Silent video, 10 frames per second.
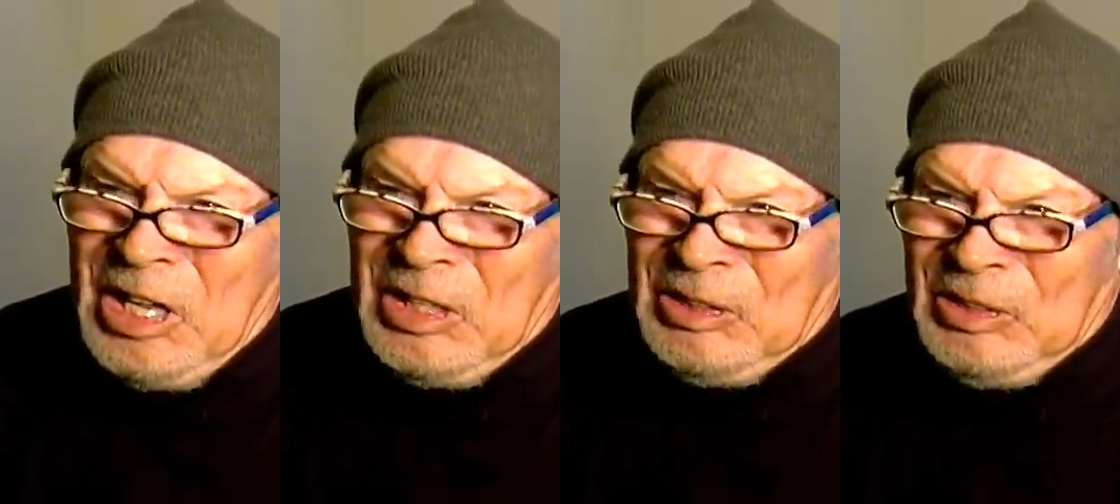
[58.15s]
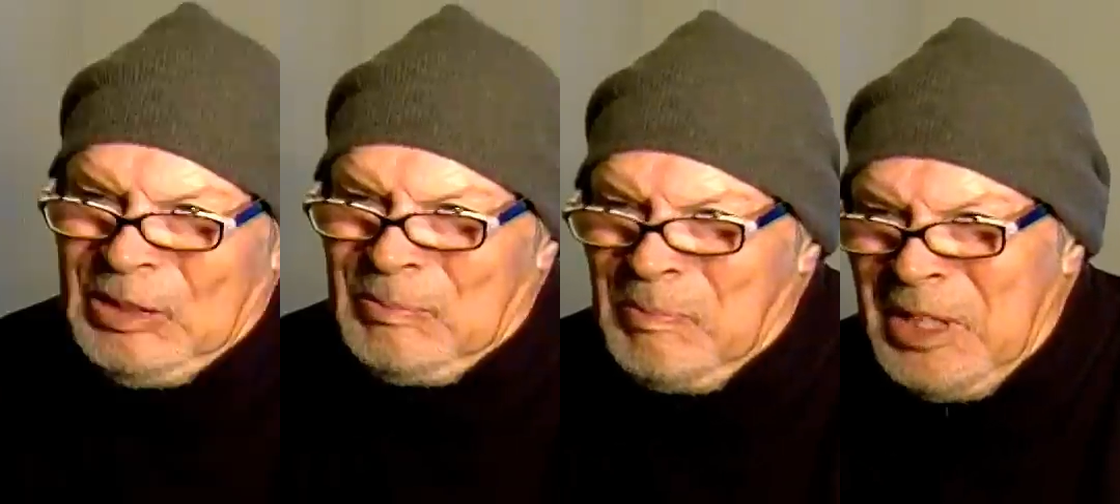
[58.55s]
and
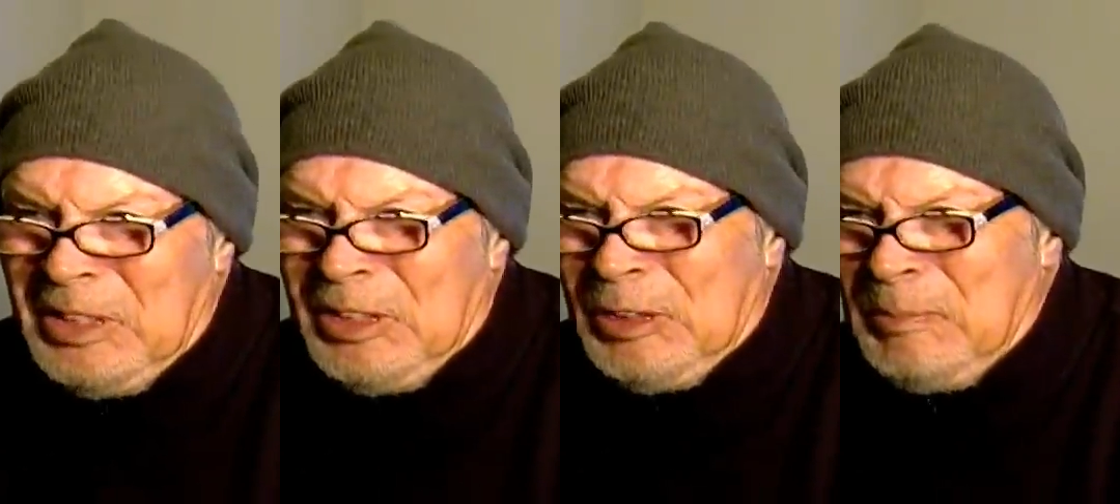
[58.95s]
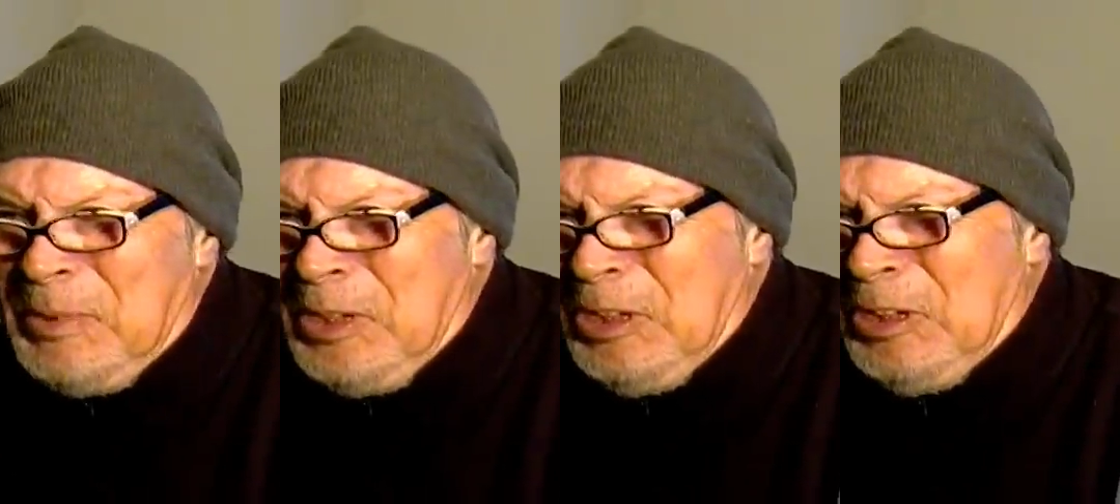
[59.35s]
it makes
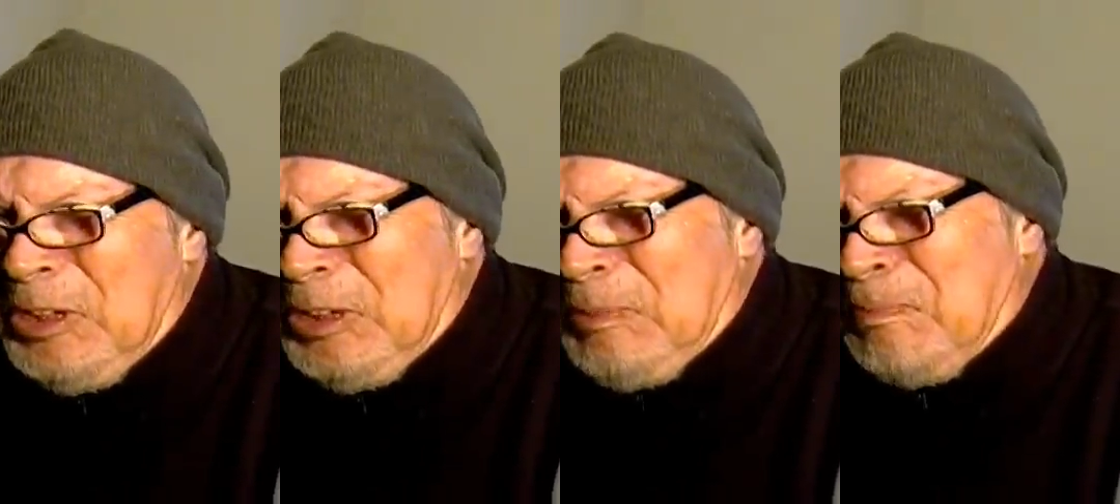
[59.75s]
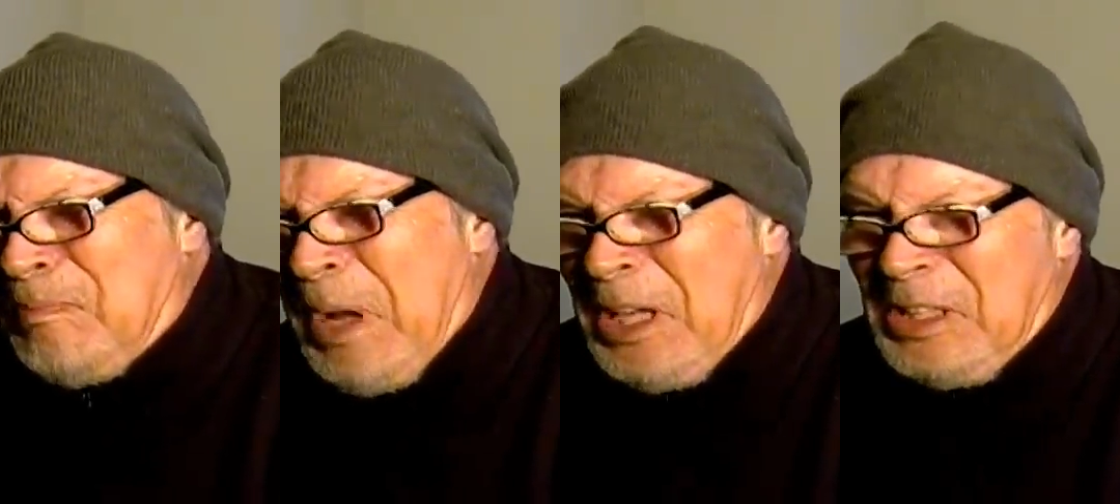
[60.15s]
me a
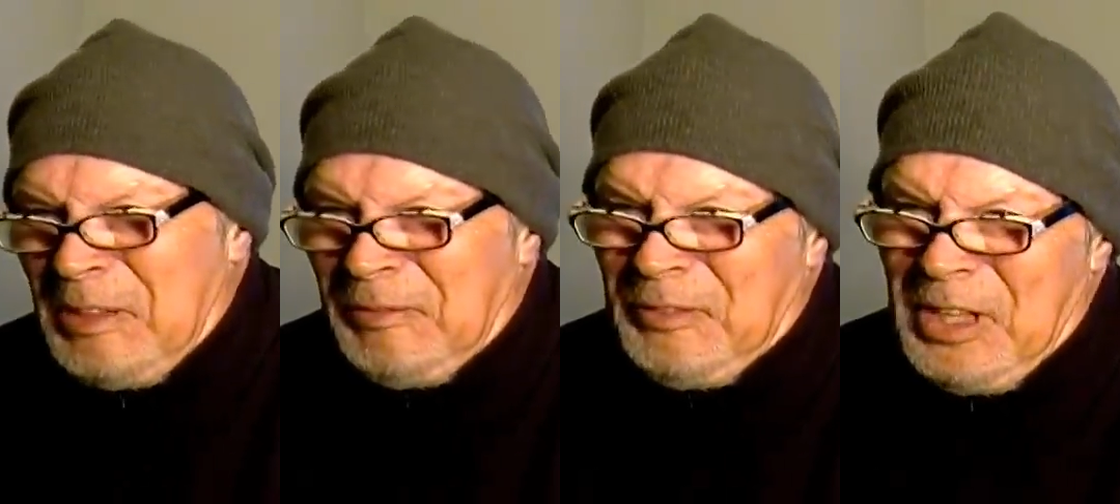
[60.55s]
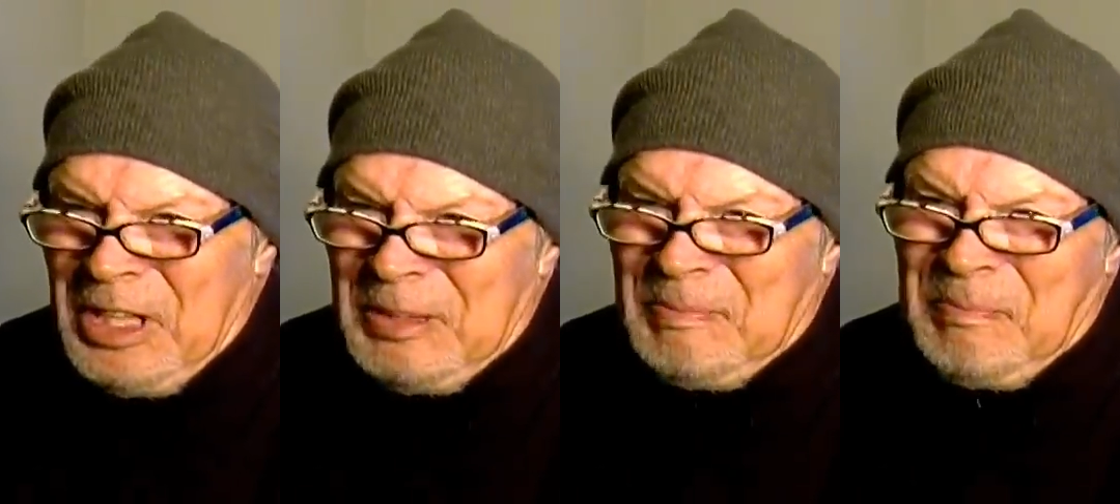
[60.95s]
bona
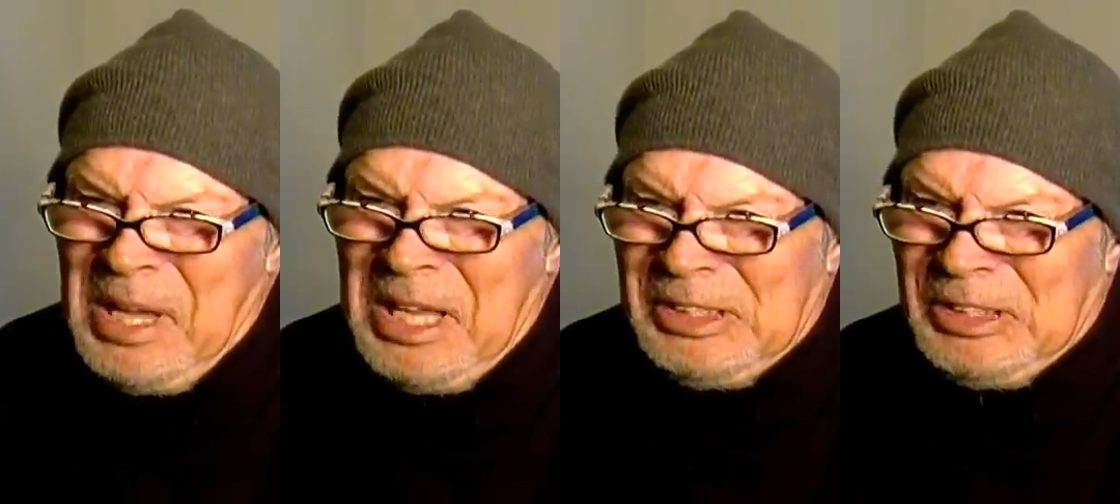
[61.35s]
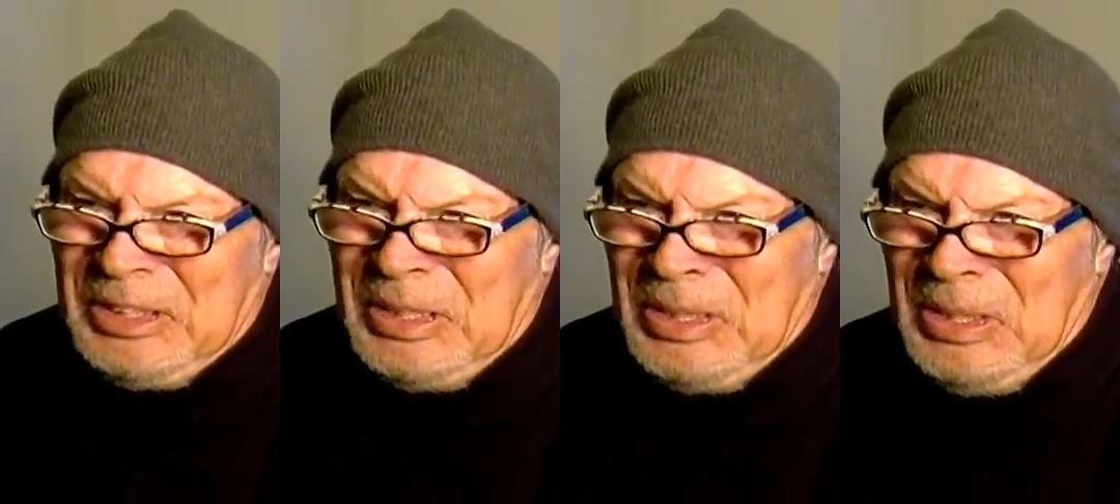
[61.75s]
fide
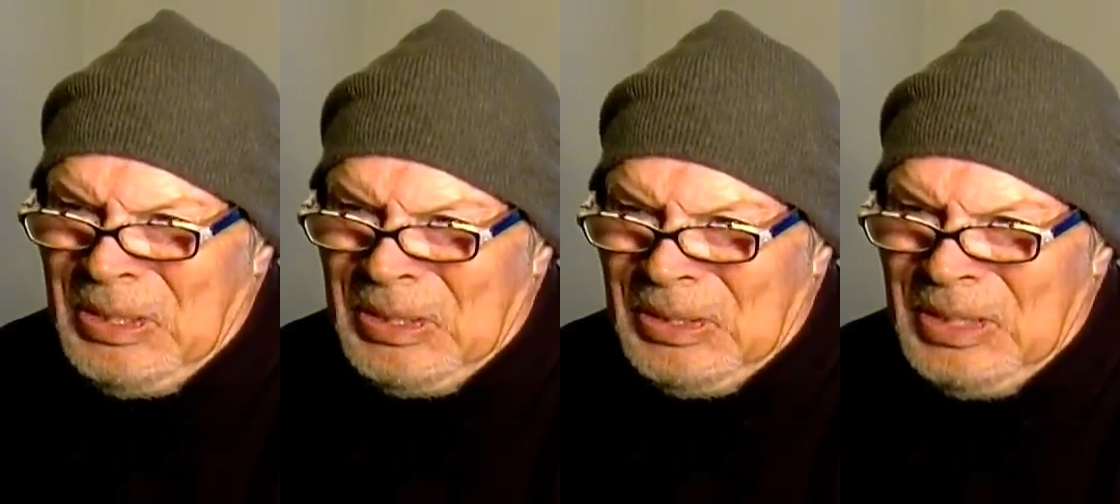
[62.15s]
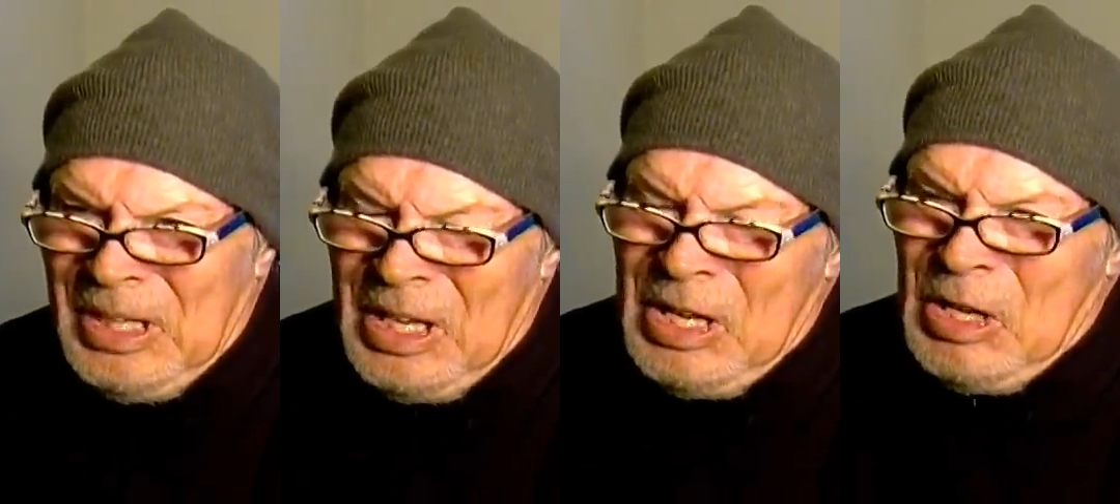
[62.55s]
bastard.
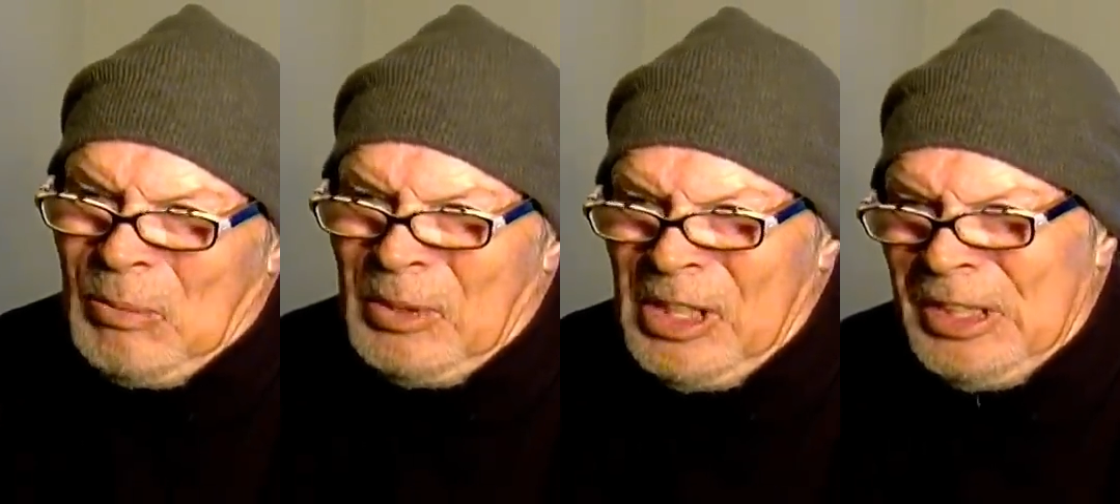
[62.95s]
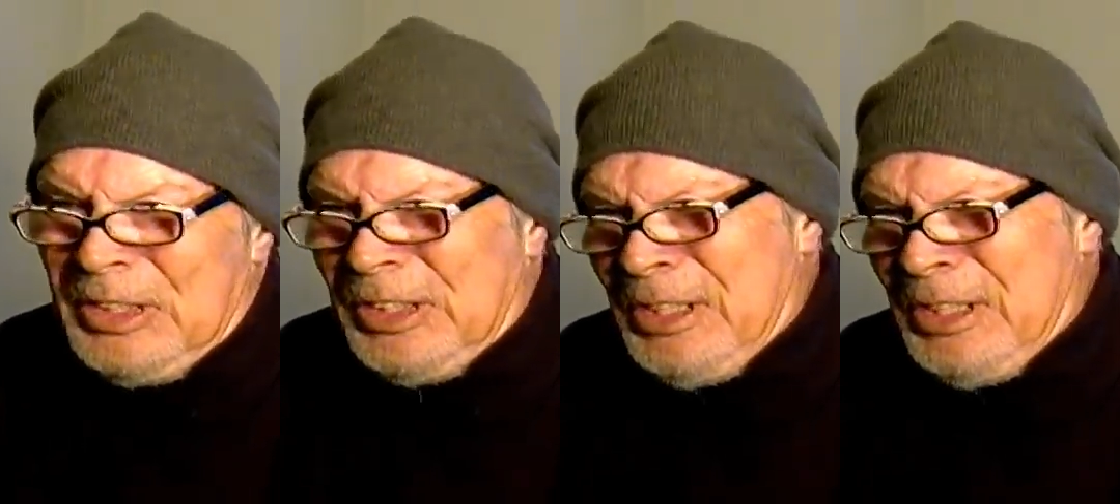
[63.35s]
When I